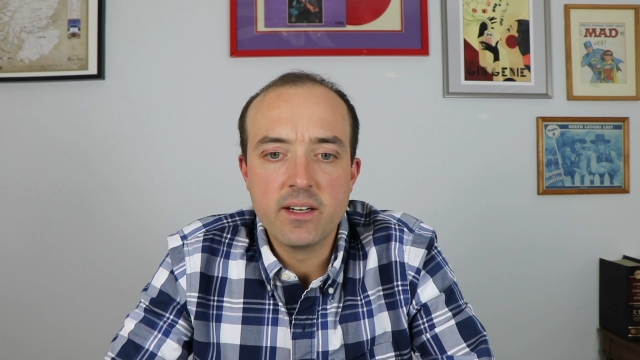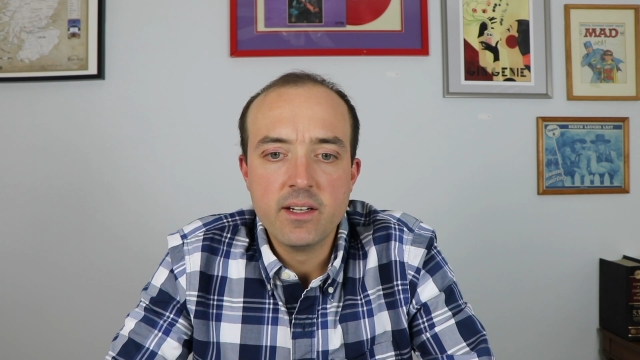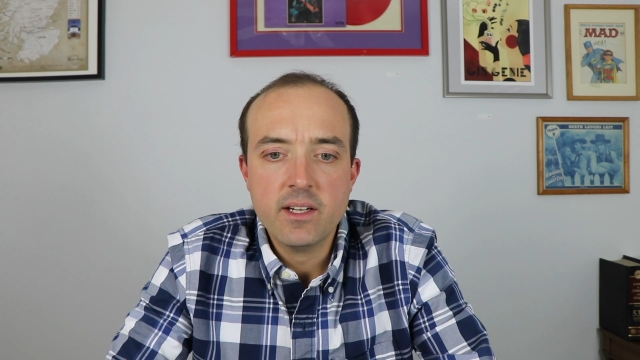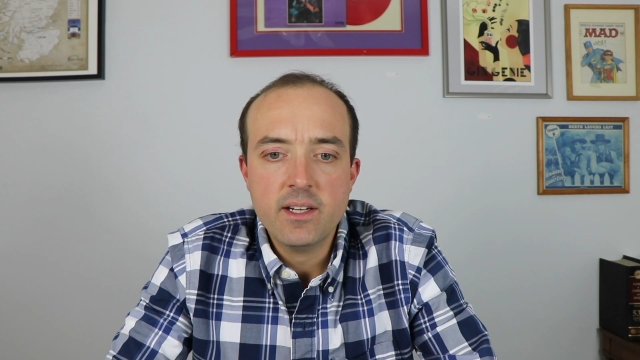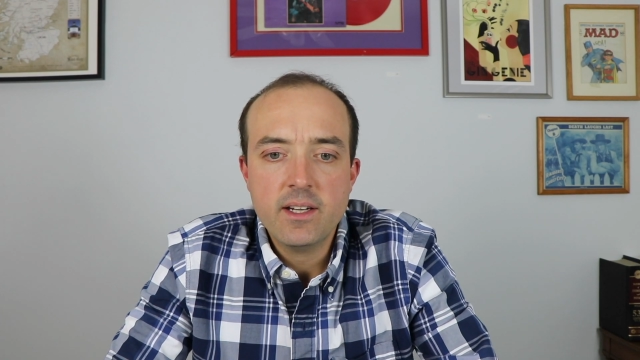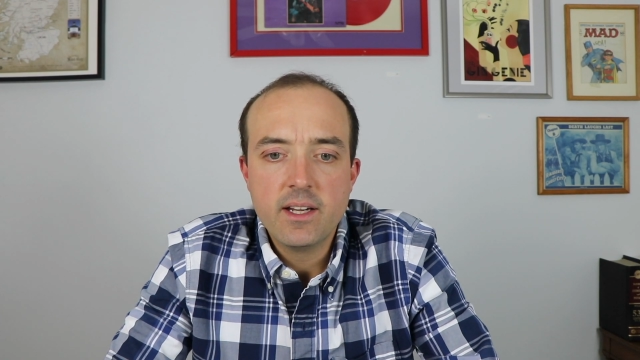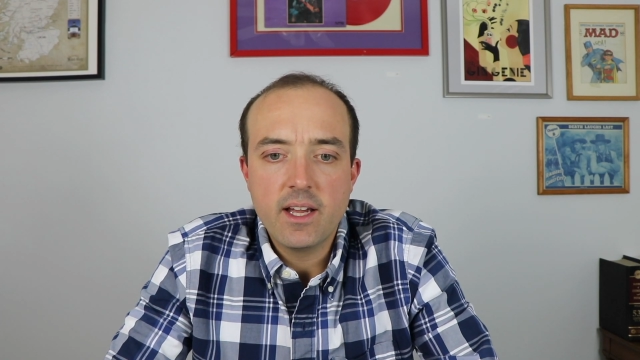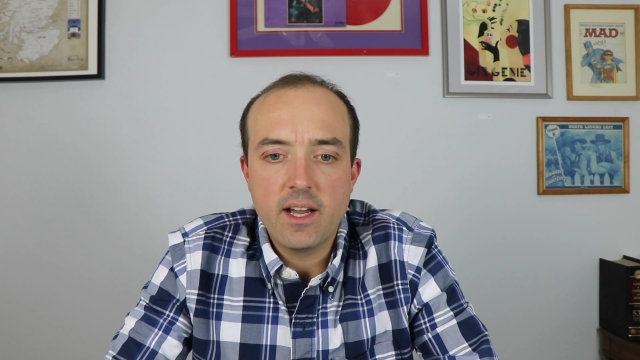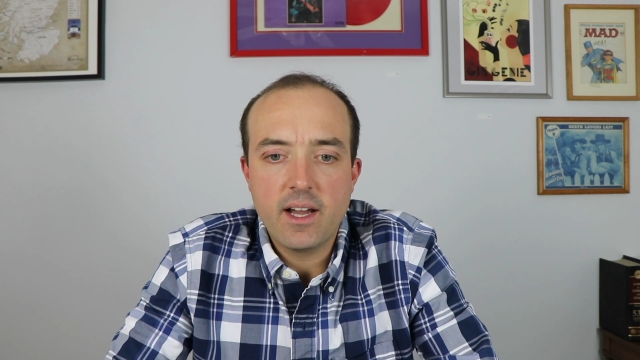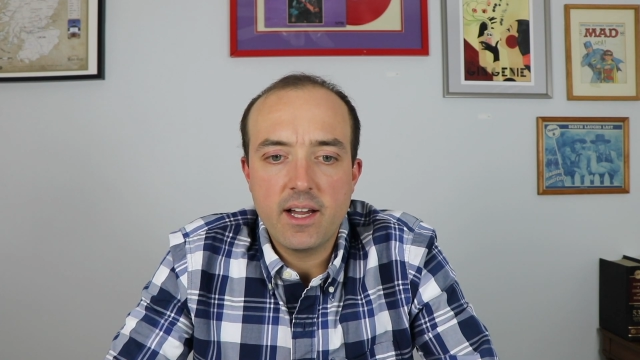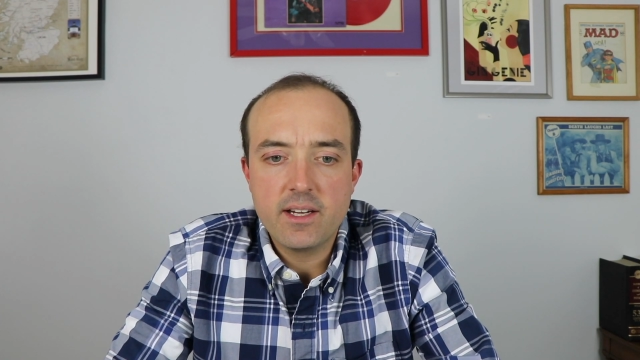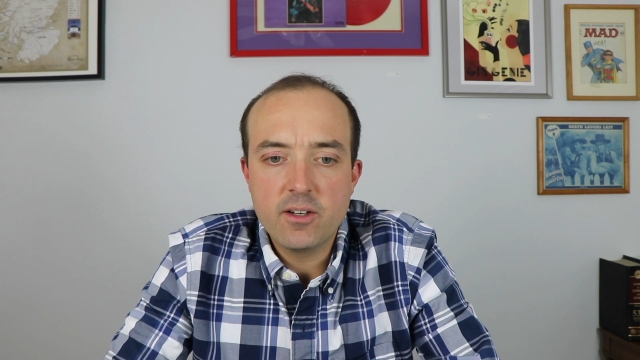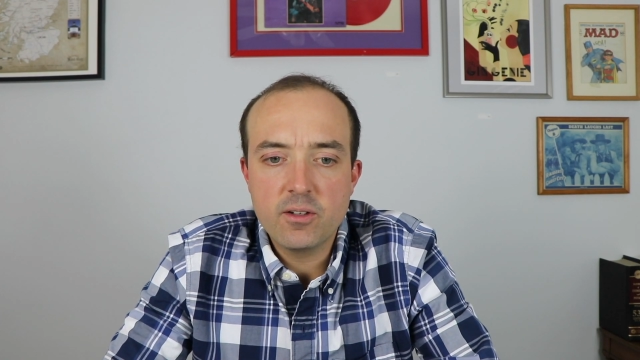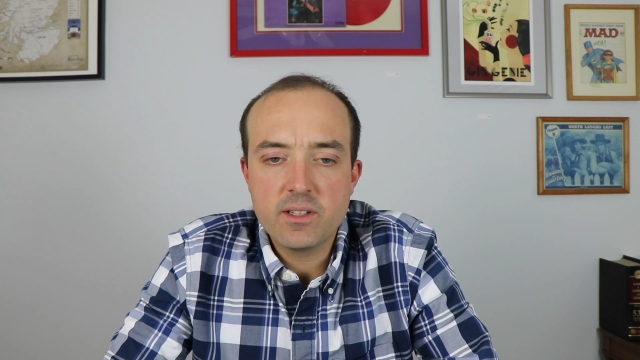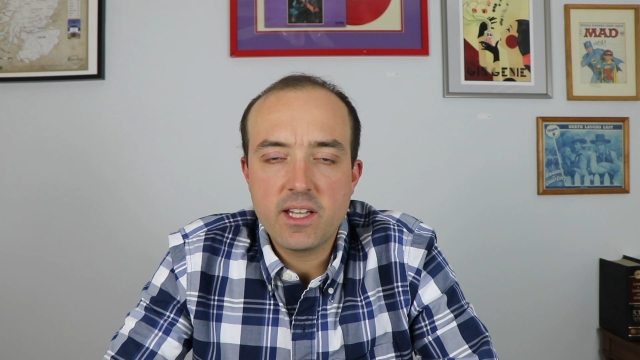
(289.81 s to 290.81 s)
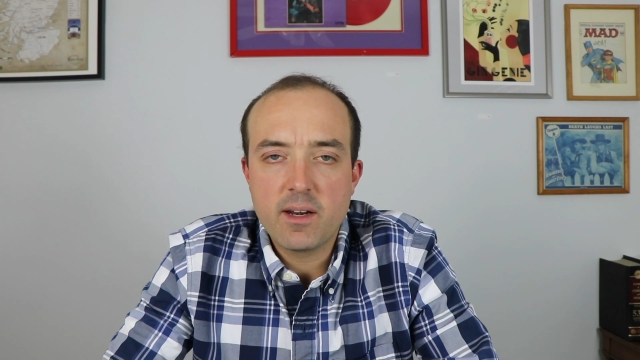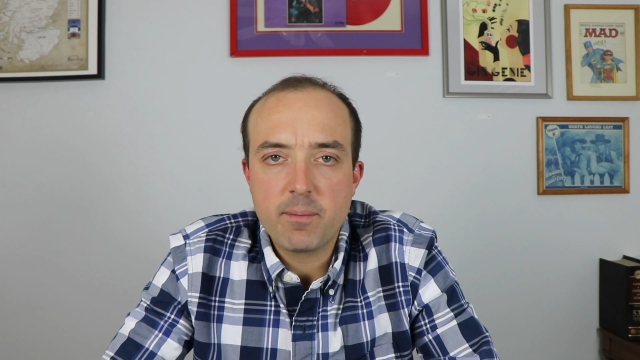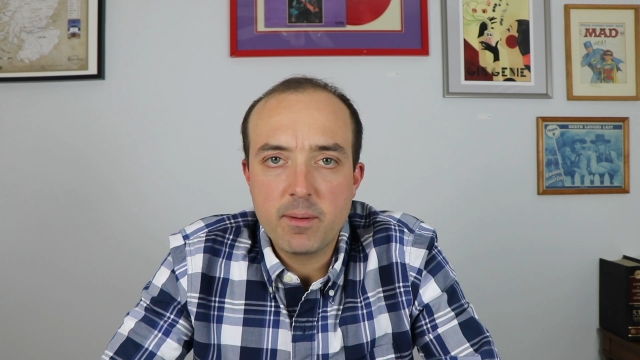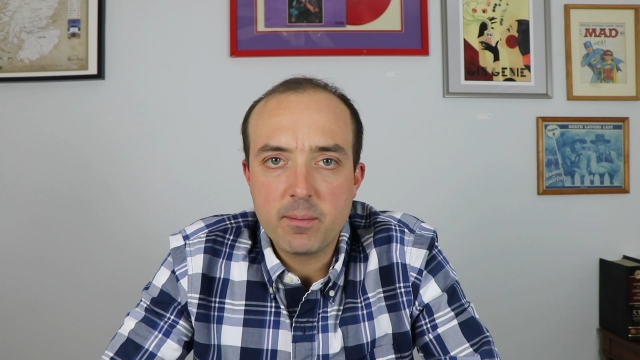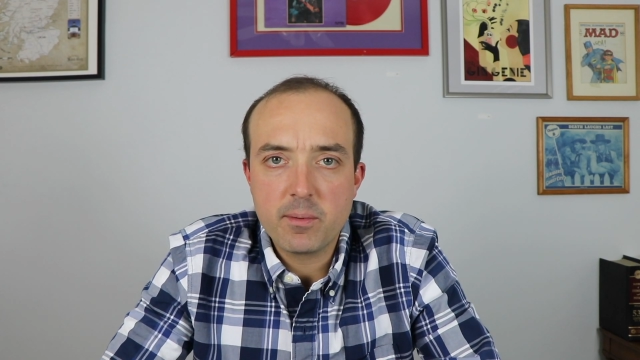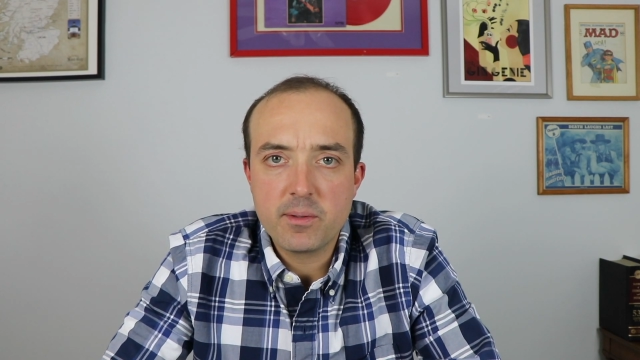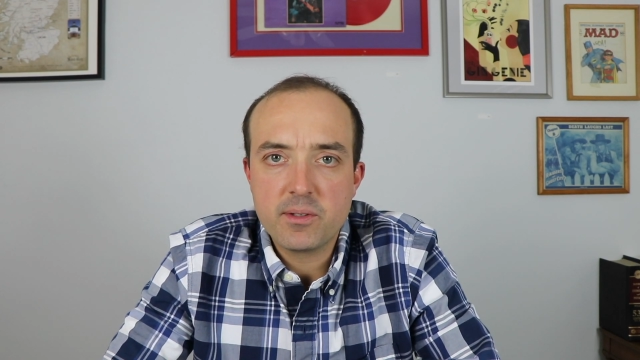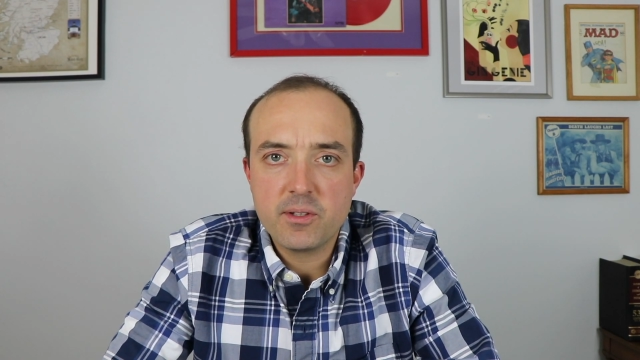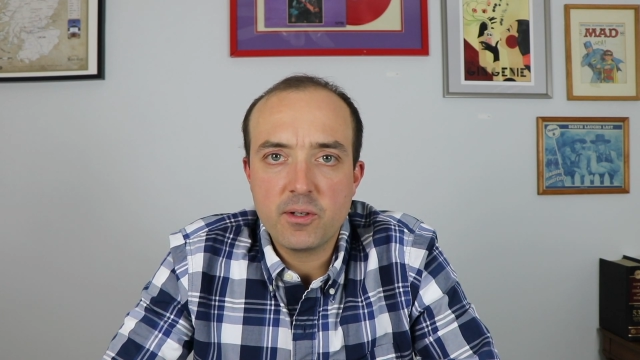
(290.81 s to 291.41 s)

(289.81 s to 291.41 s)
Uh, I know a lot of people